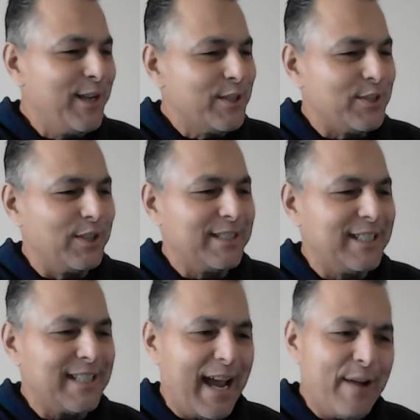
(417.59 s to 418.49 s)
So it
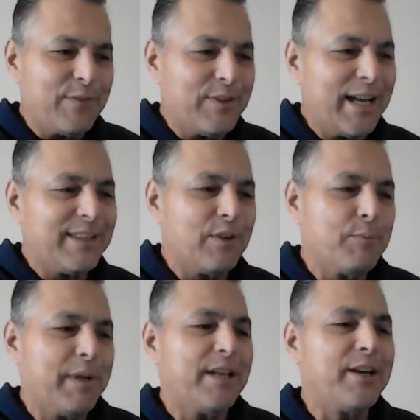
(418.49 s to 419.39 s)
says after that there
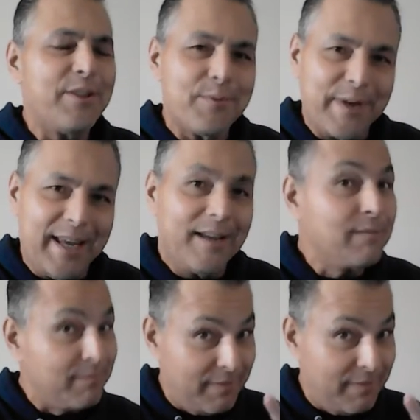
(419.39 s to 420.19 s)
will be another week,